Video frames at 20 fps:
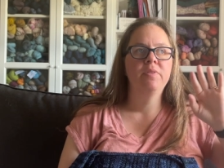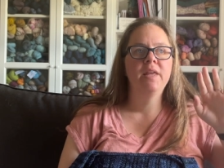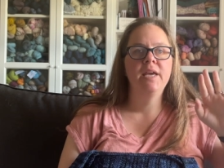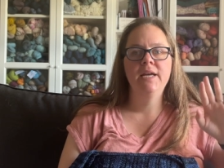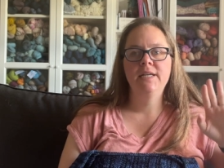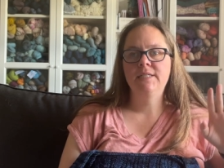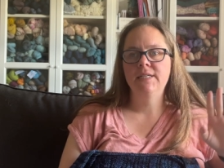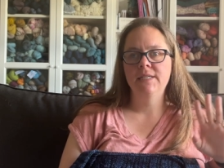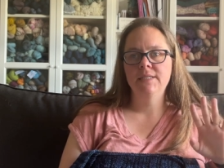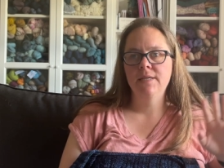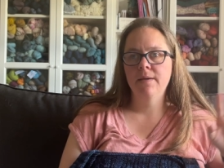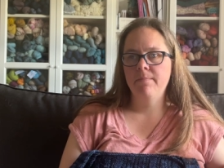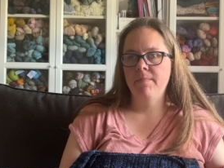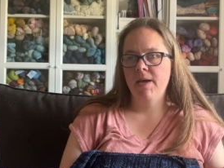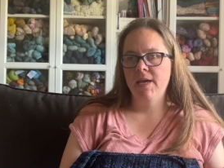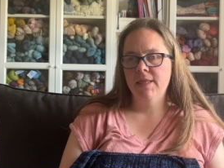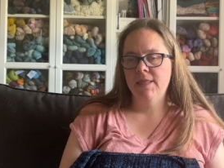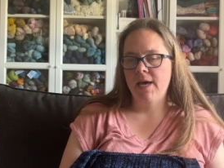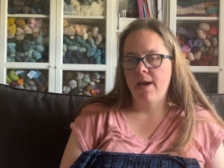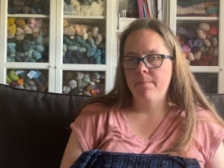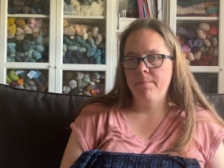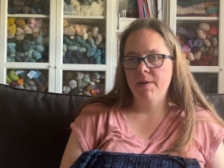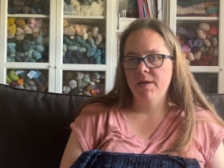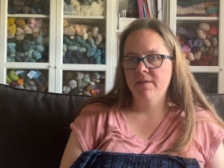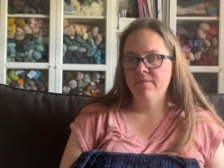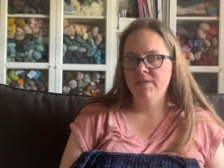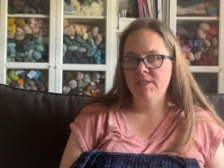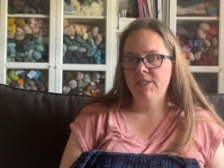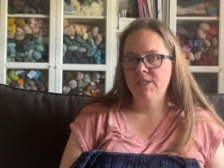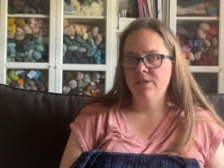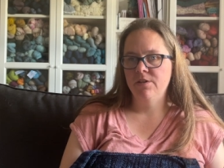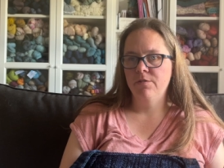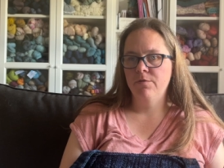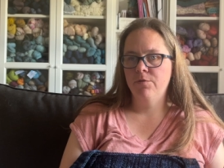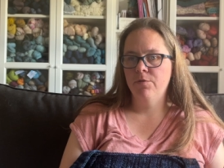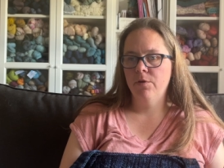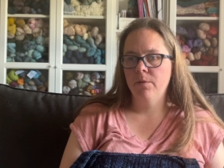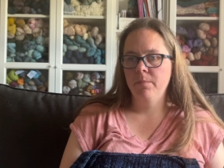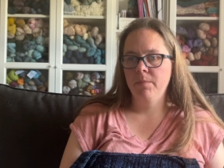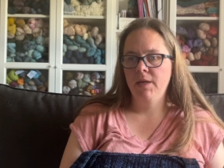It doesn't make that big of a deal
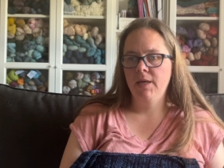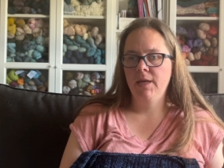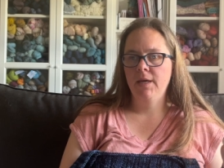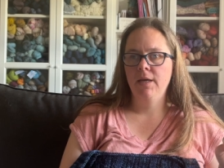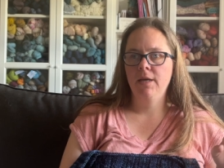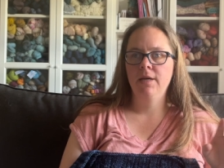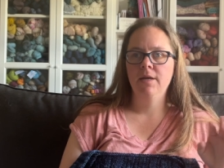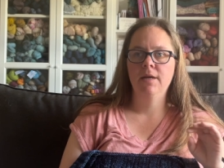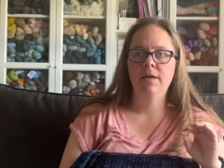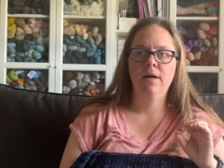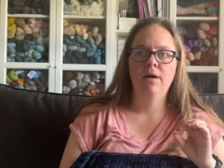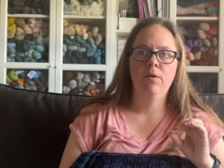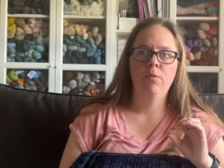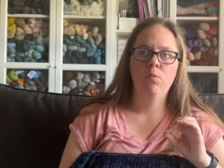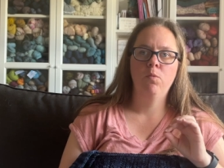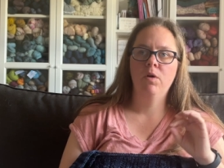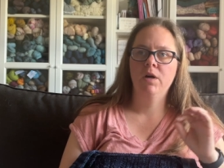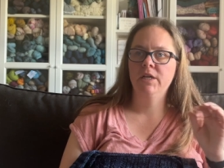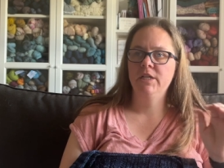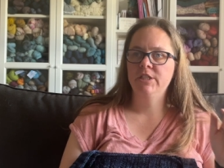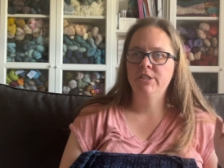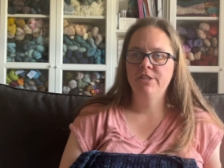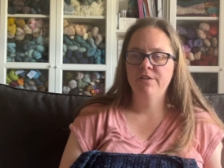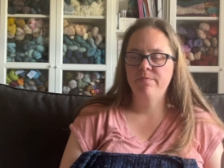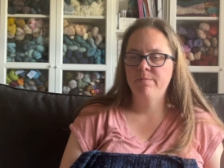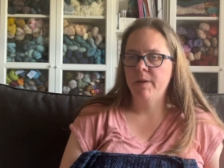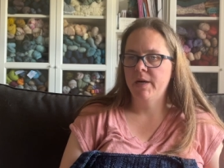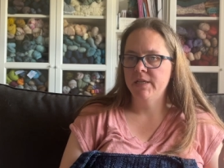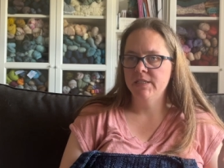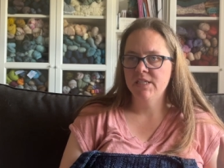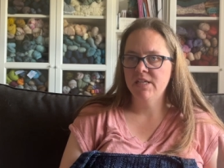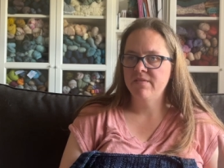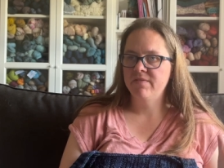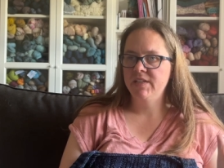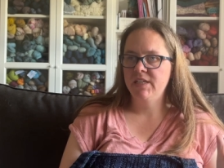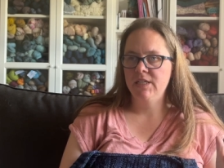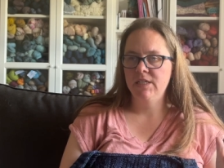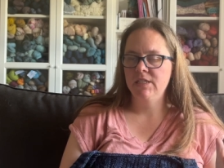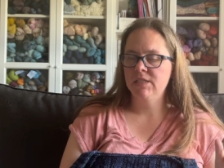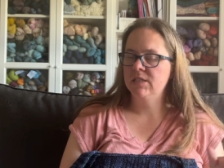for me. A one inch of positive
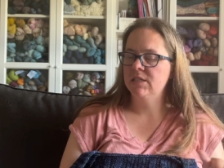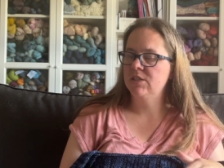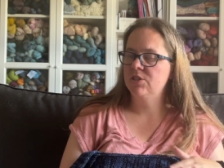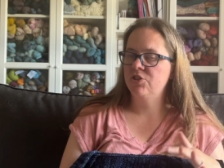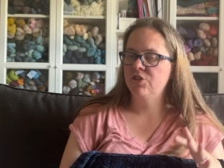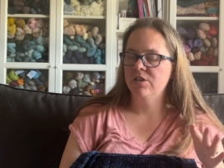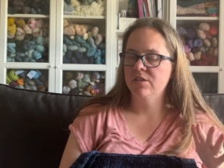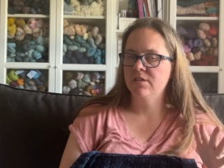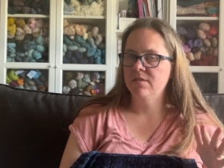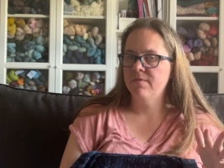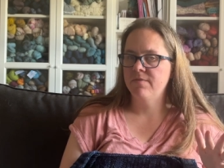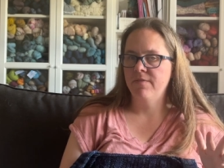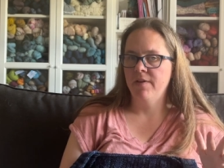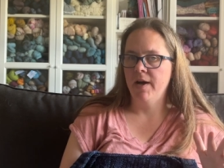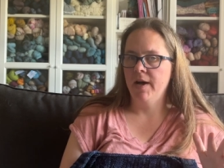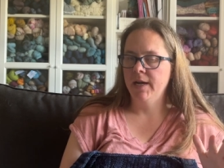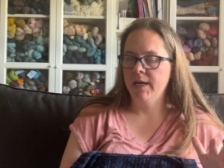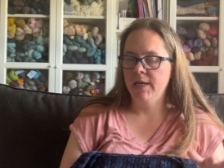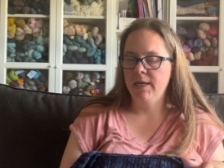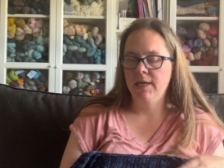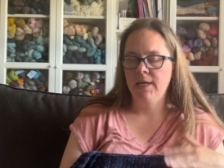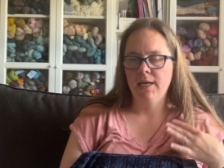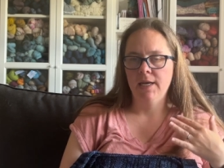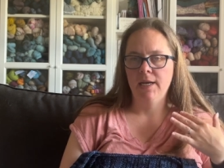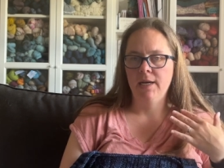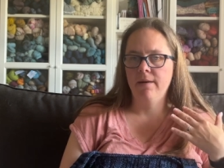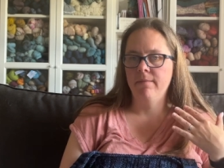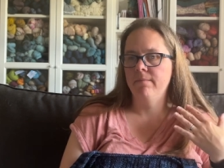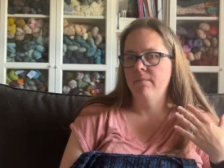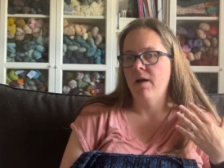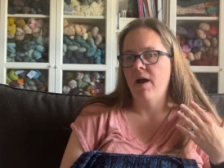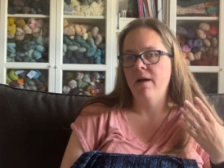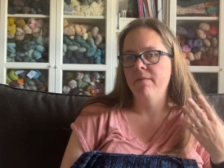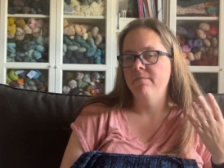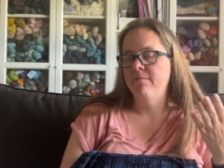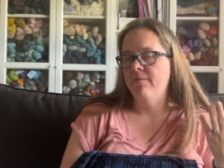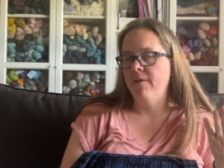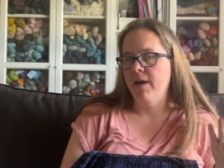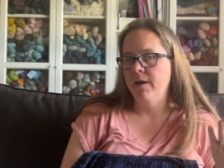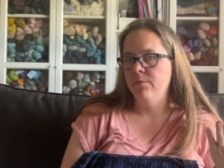ease is just fine, and
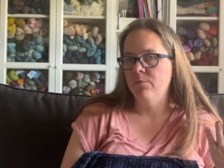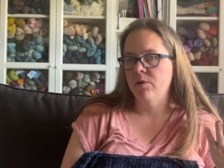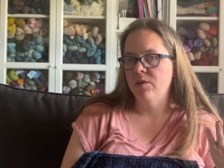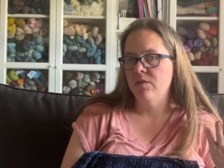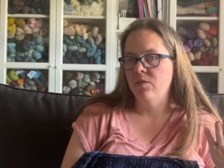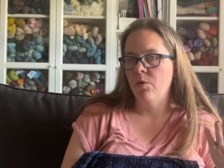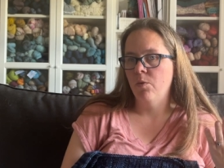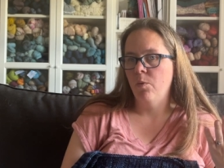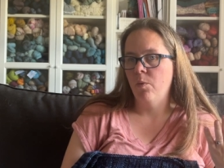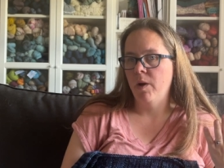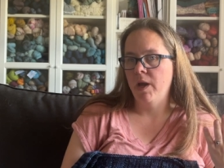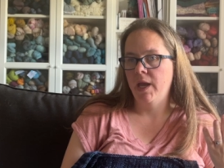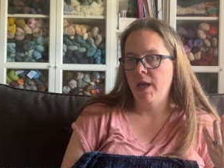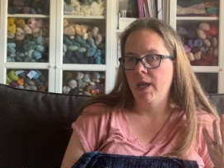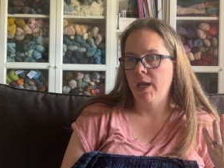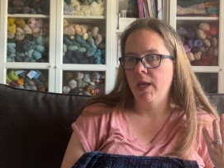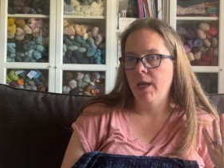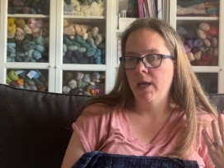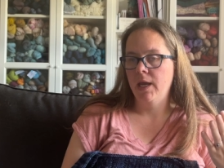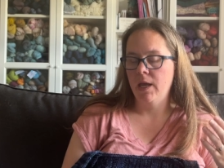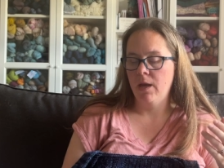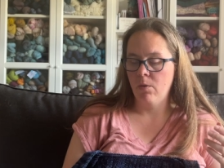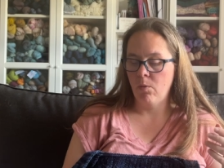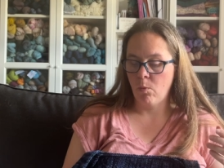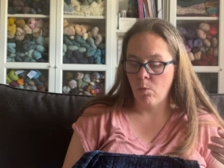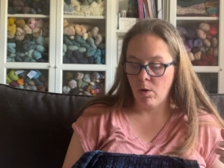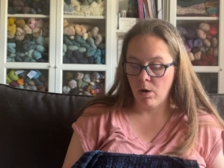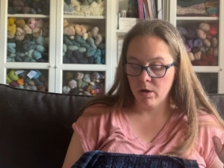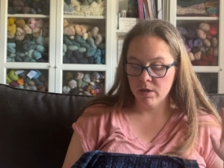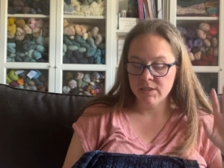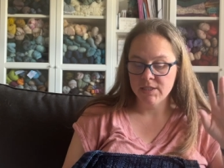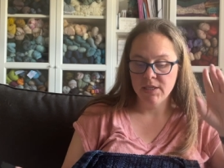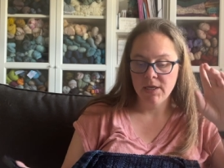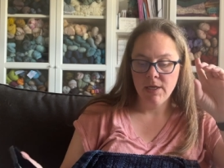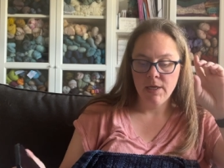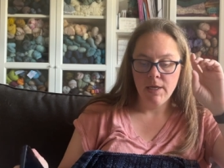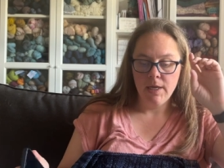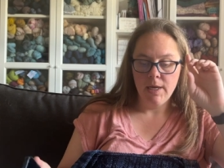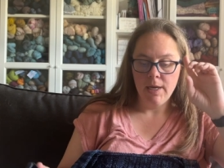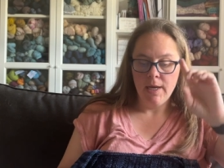I'm fine with the way it worked.
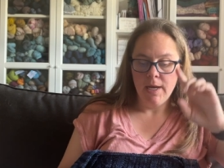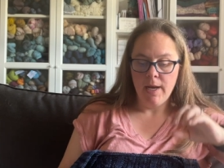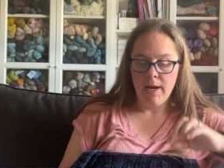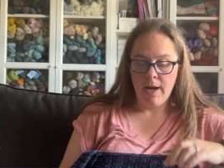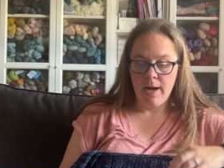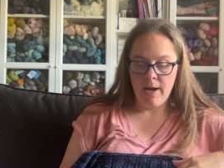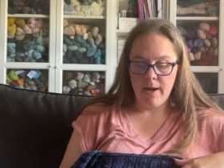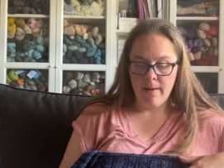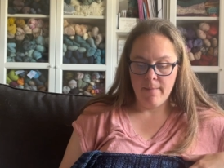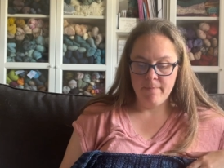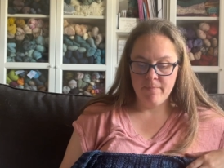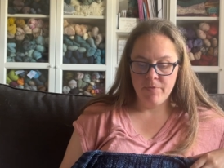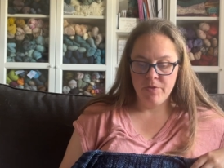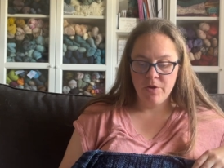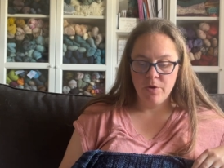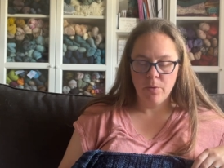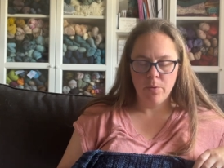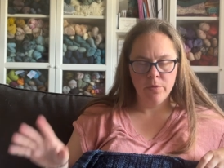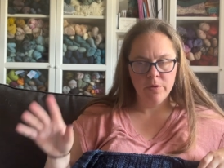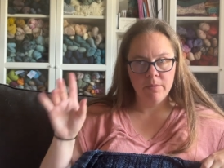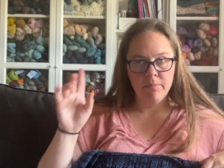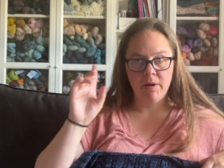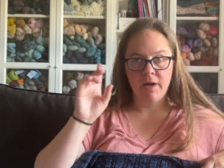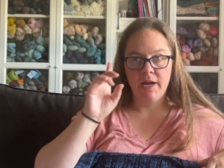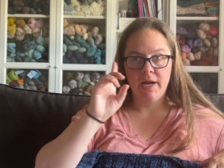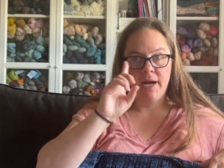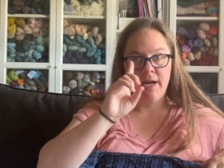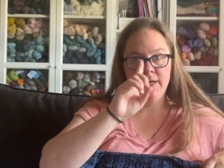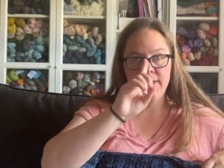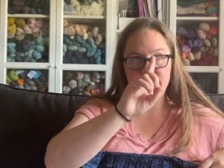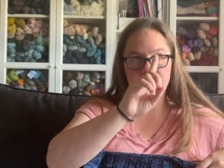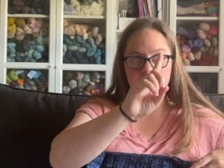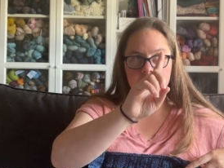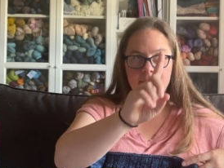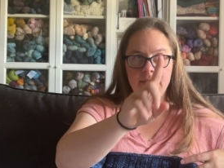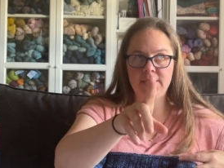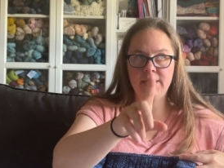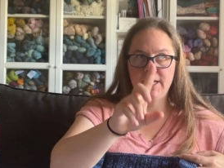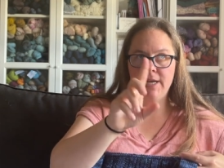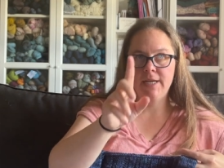Um, the only mo- I
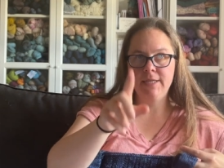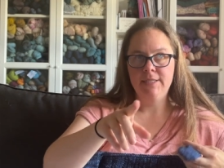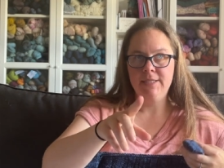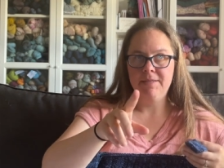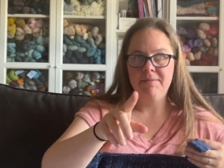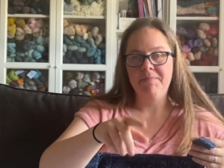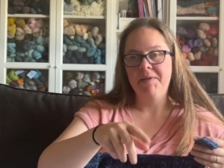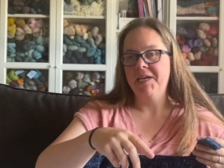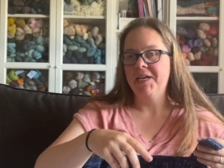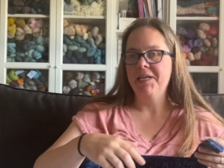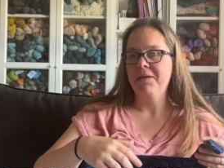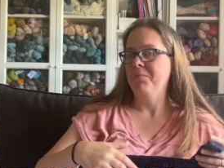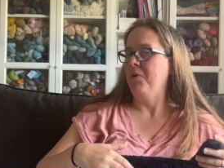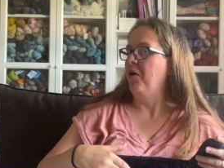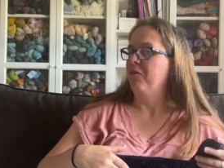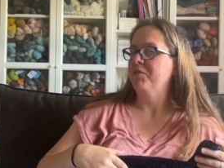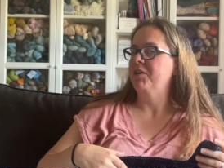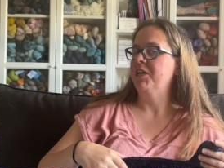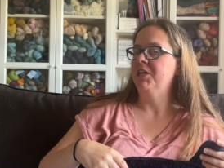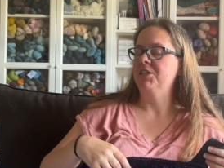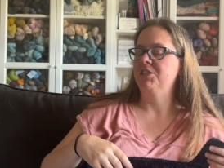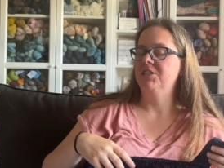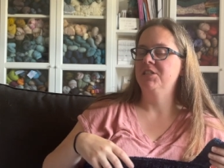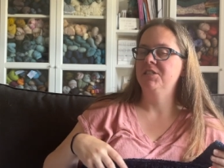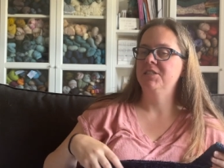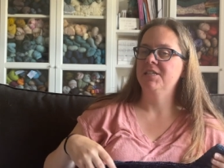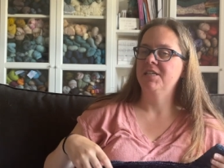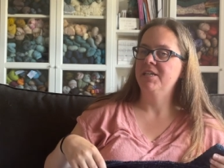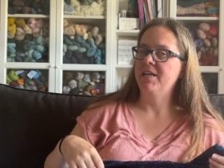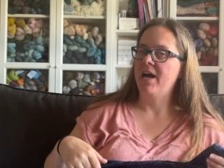said I didn't make any modifications, and